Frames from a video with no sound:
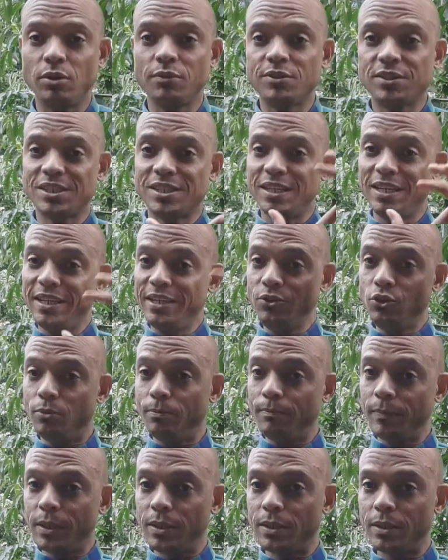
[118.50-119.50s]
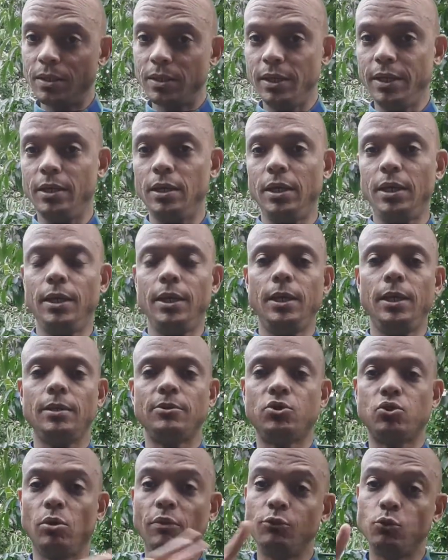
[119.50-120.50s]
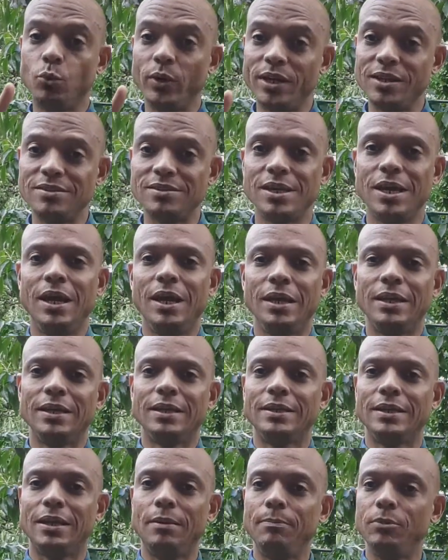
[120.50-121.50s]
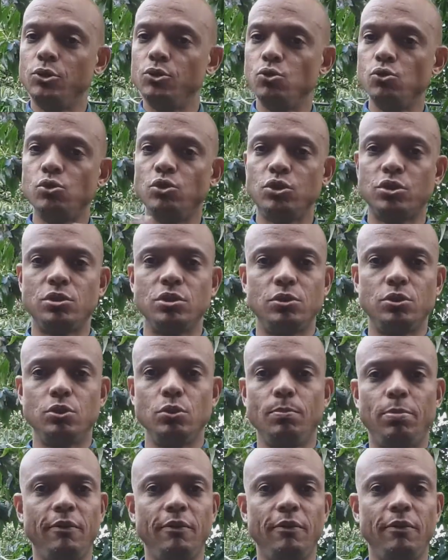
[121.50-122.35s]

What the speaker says: Selenium softwares can be used to